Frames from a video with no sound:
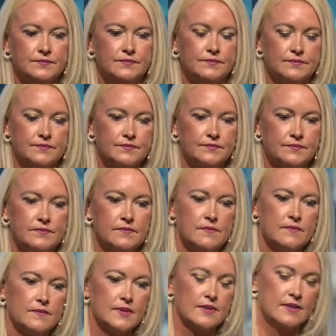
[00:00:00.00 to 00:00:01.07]

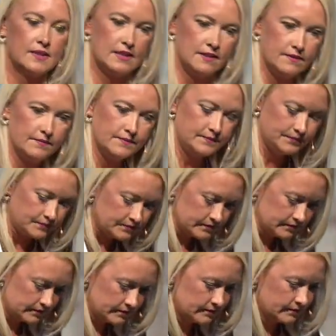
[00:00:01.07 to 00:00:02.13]

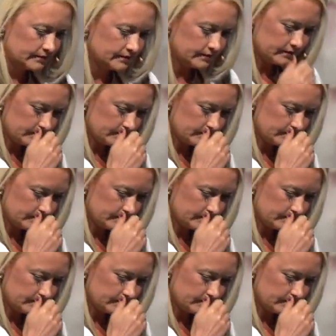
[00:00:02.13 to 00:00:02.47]
Nothing is said.